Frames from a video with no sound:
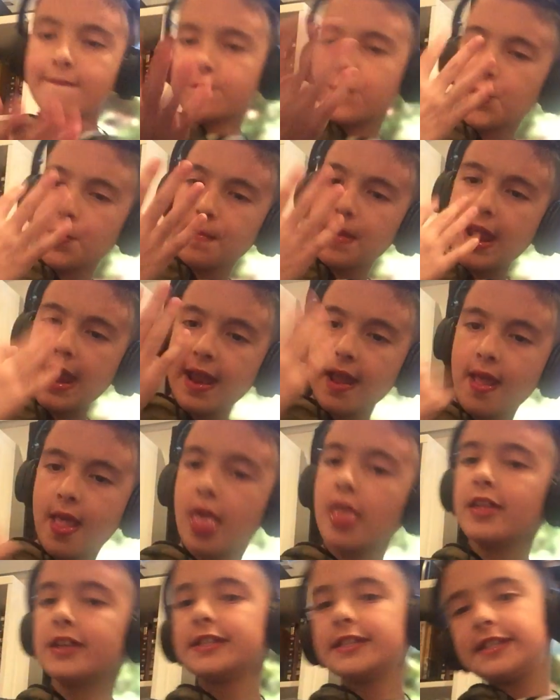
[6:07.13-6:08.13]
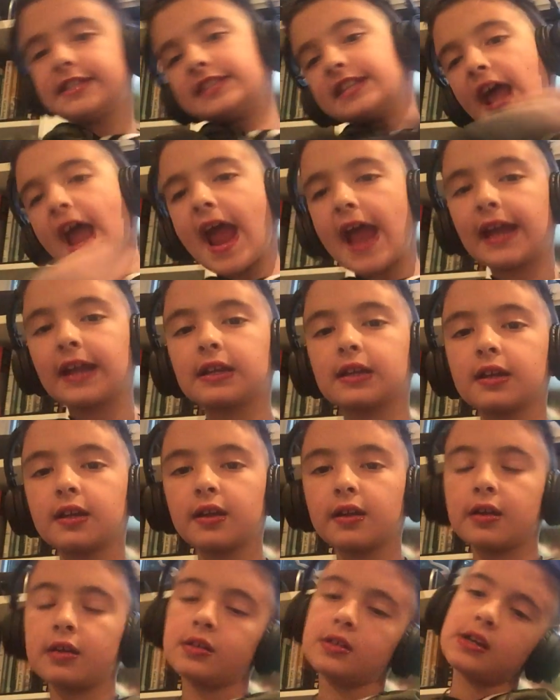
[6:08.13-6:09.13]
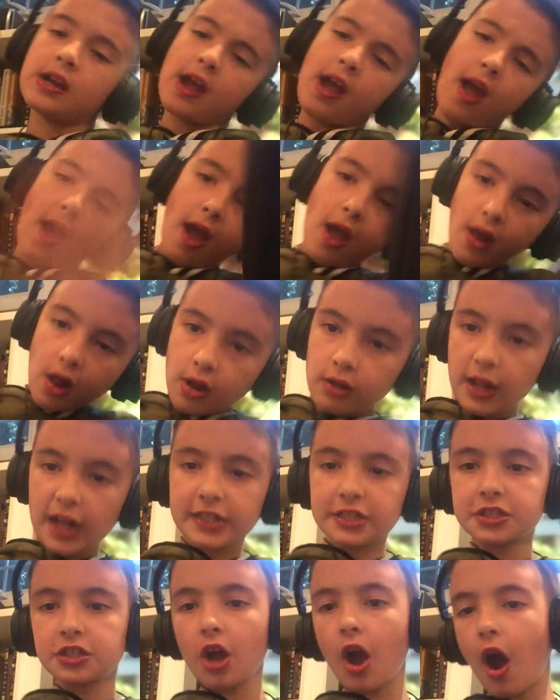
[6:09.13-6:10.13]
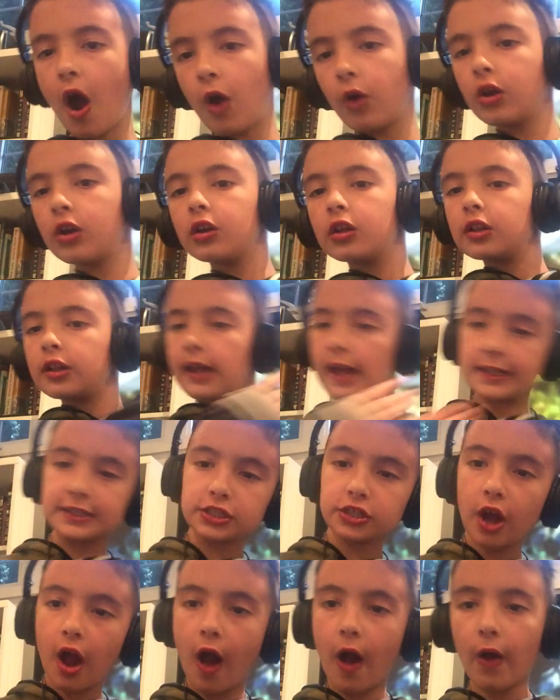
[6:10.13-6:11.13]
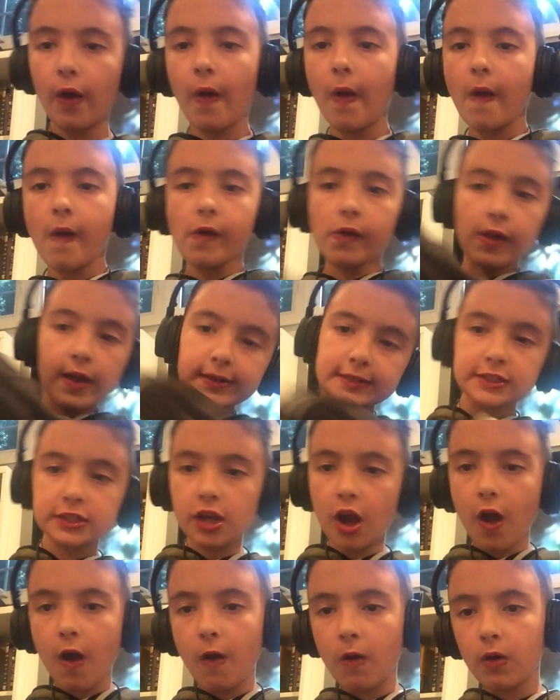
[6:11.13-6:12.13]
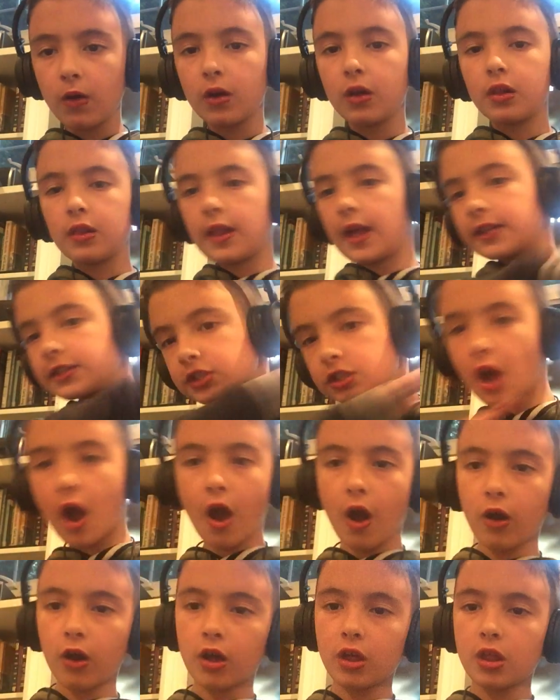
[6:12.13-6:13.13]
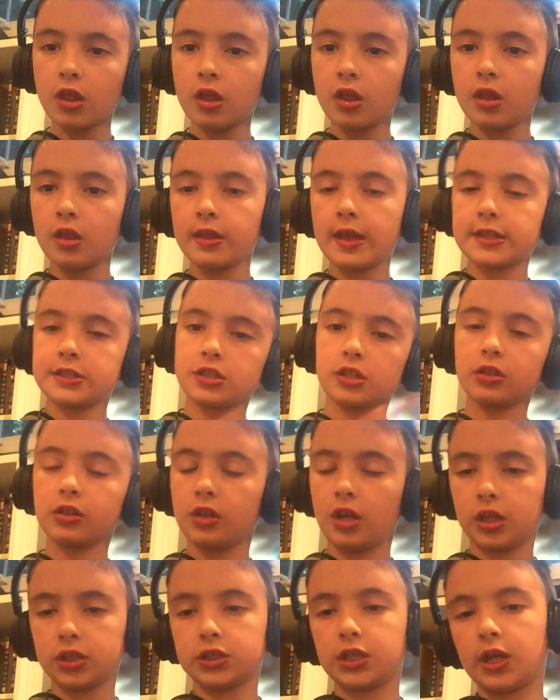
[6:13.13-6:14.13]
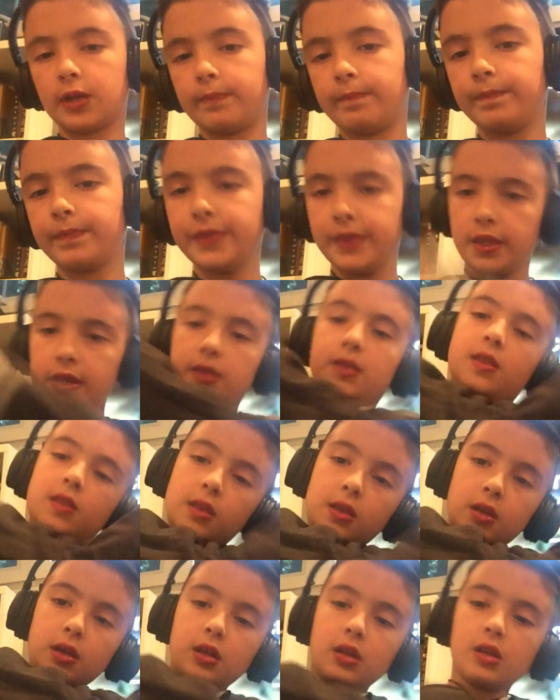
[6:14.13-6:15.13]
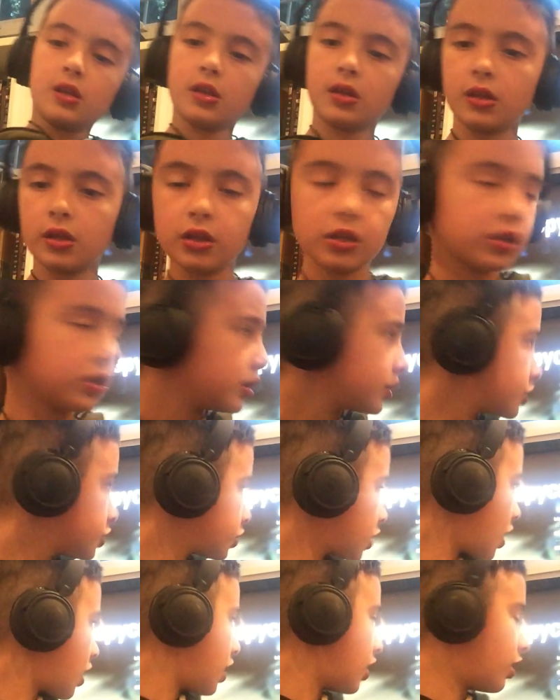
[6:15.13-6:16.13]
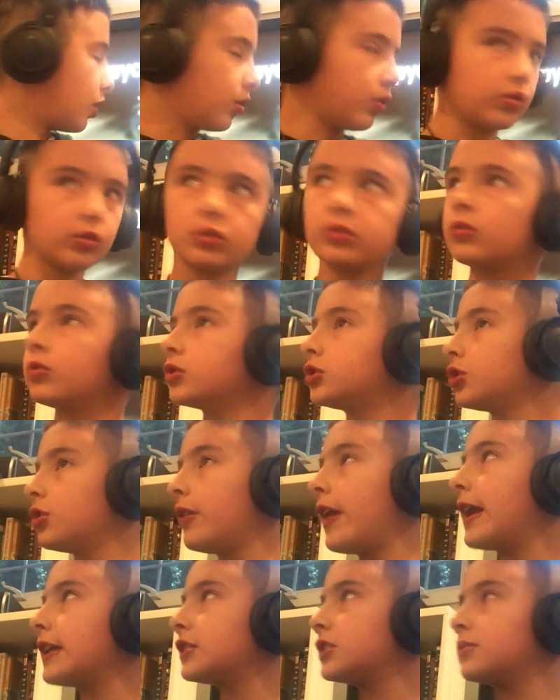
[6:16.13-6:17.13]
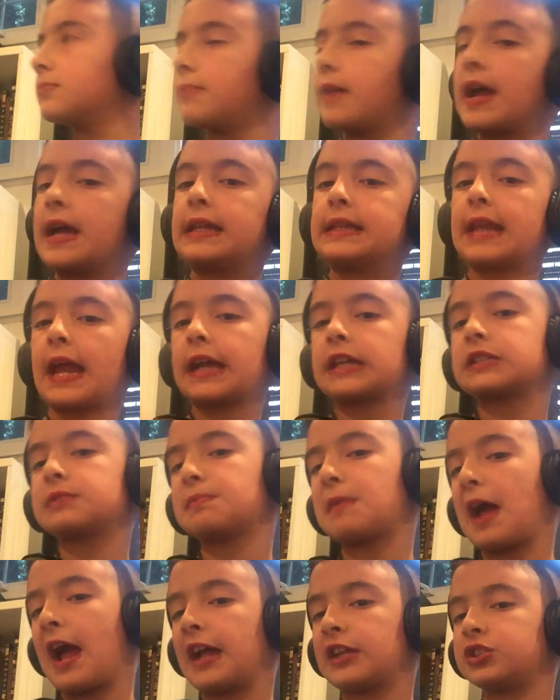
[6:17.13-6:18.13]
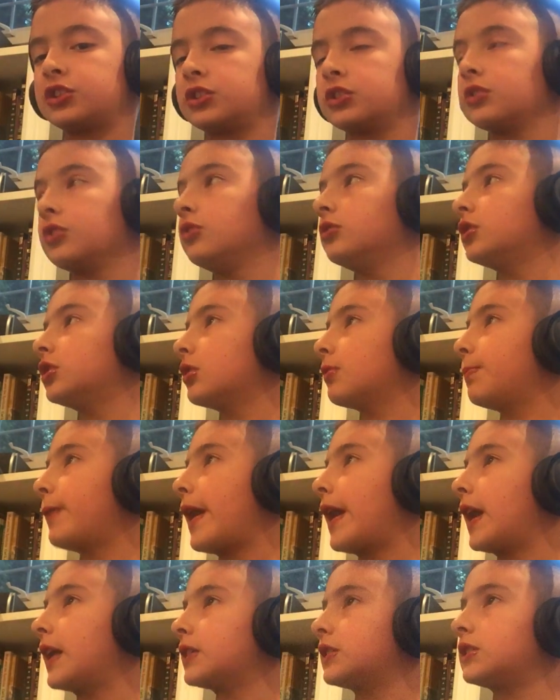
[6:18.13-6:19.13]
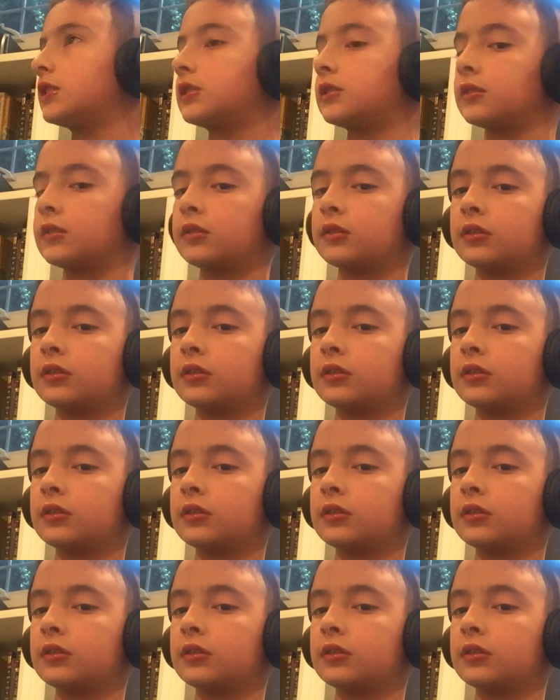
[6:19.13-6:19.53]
for me, Zane. Let's go, let's go, let's go, let's go. That took a long time. So, what's our next, ma next match? Loser pants?